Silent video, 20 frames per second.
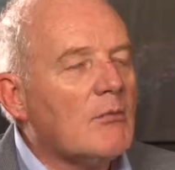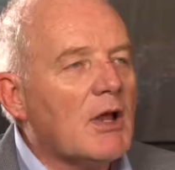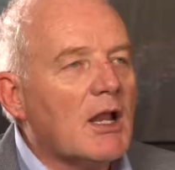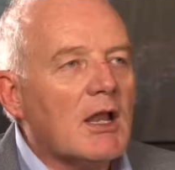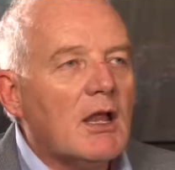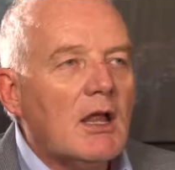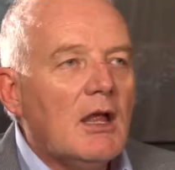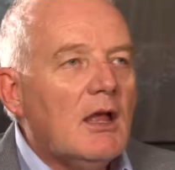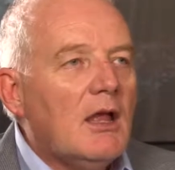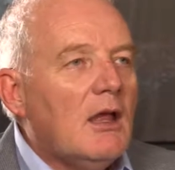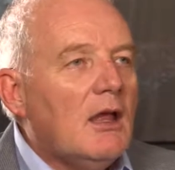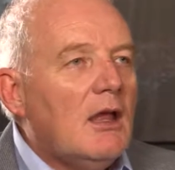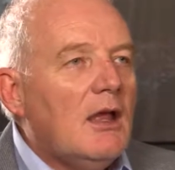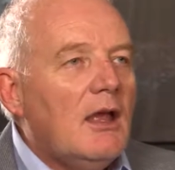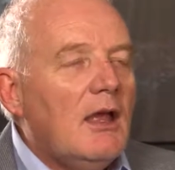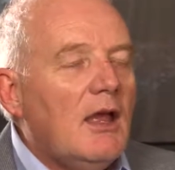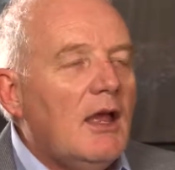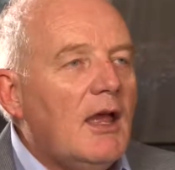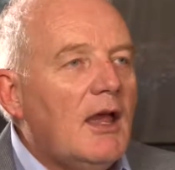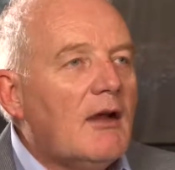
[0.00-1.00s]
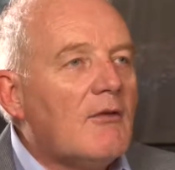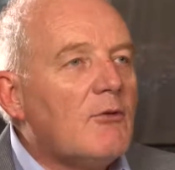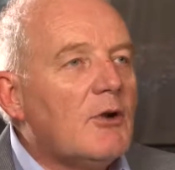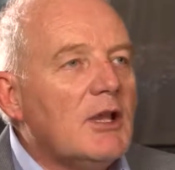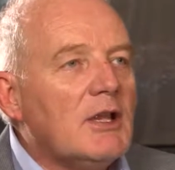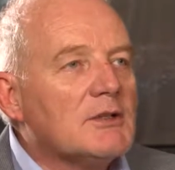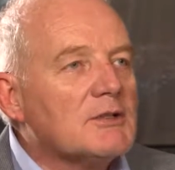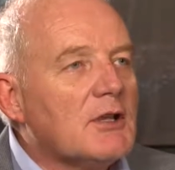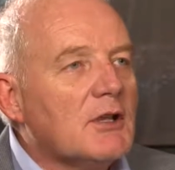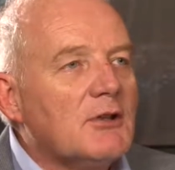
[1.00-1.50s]
But every
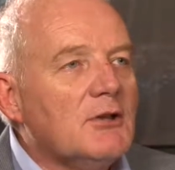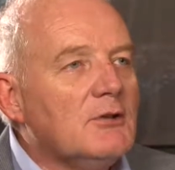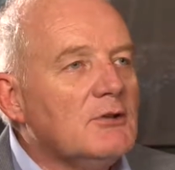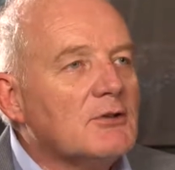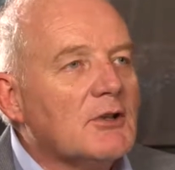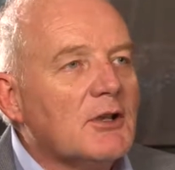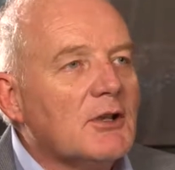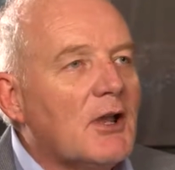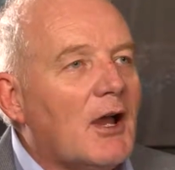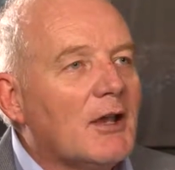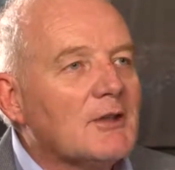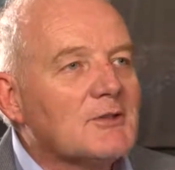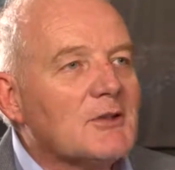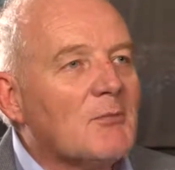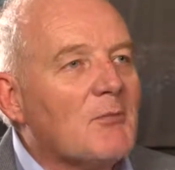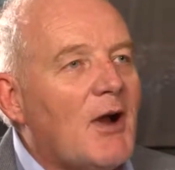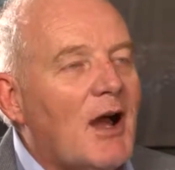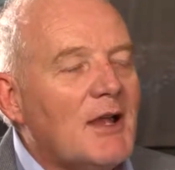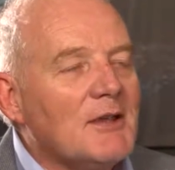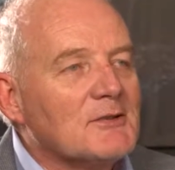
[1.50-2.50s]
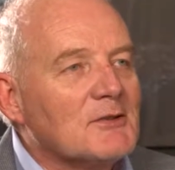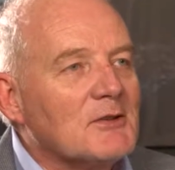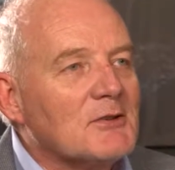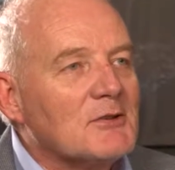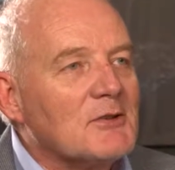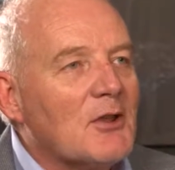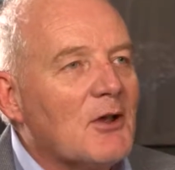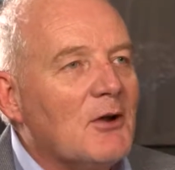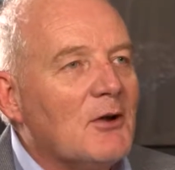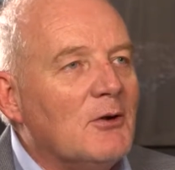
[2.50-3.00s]
institution
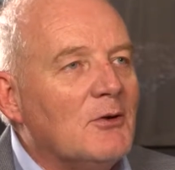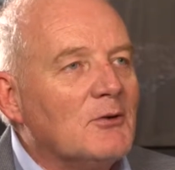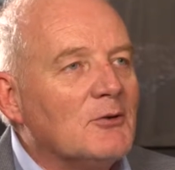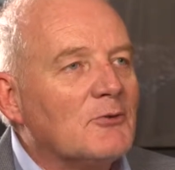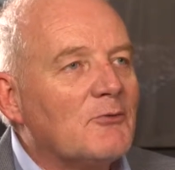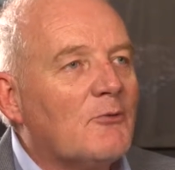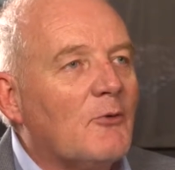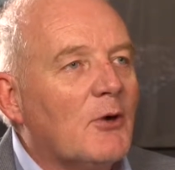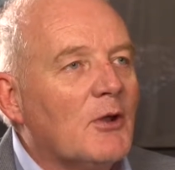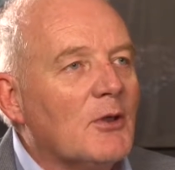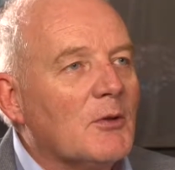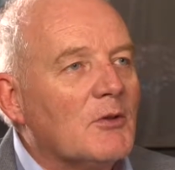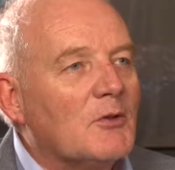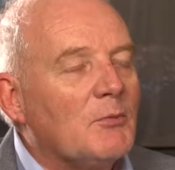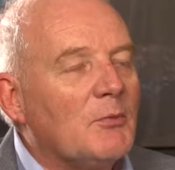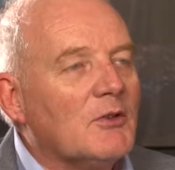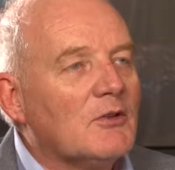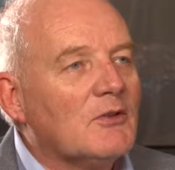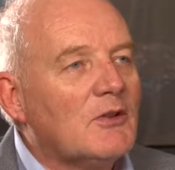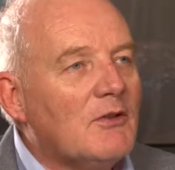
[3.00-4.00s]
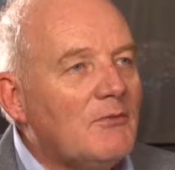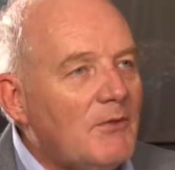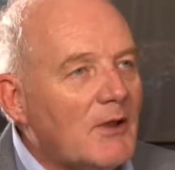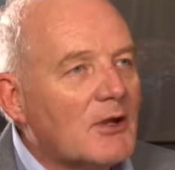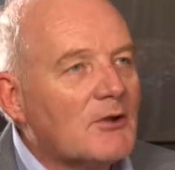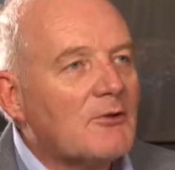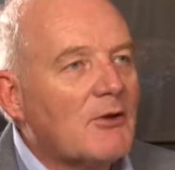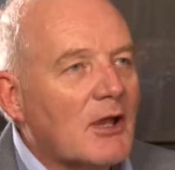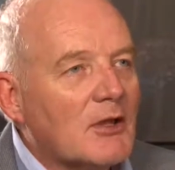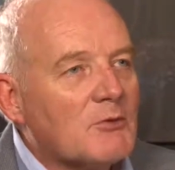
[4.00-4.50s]
customizes those for the
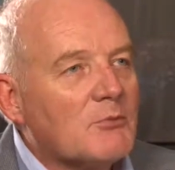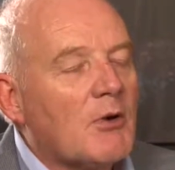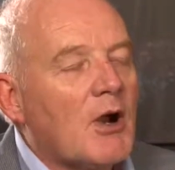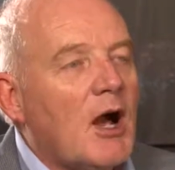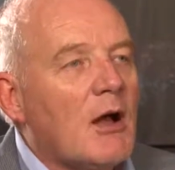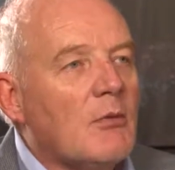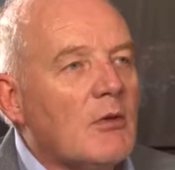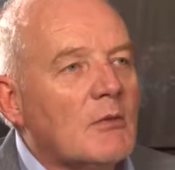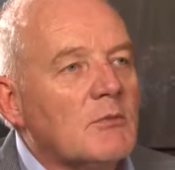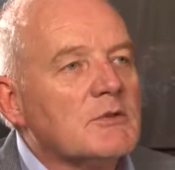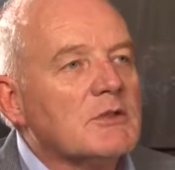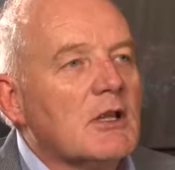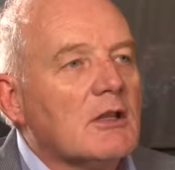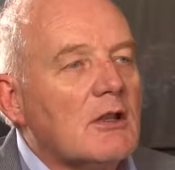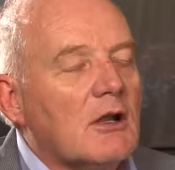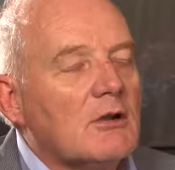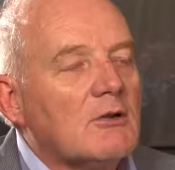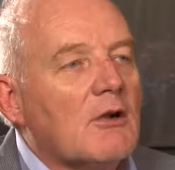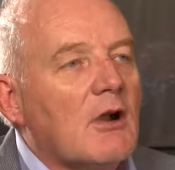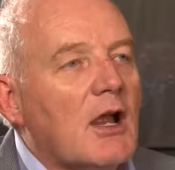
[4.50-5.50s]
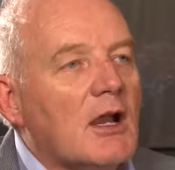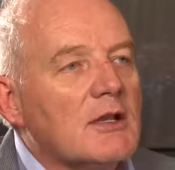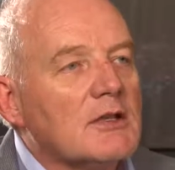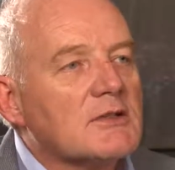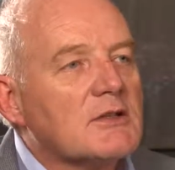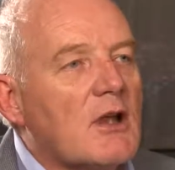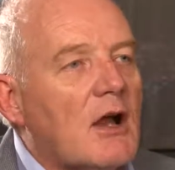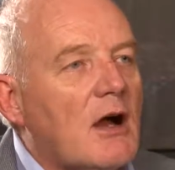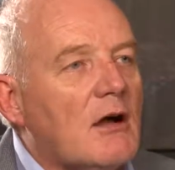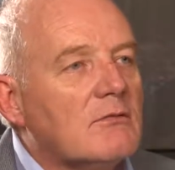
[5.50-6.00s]
specific trust problems that they're trying to
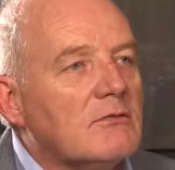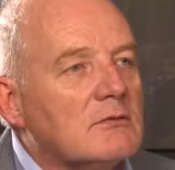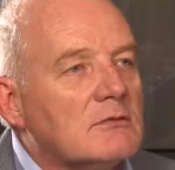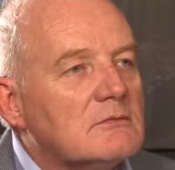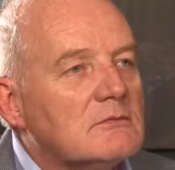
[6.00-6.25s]
solve.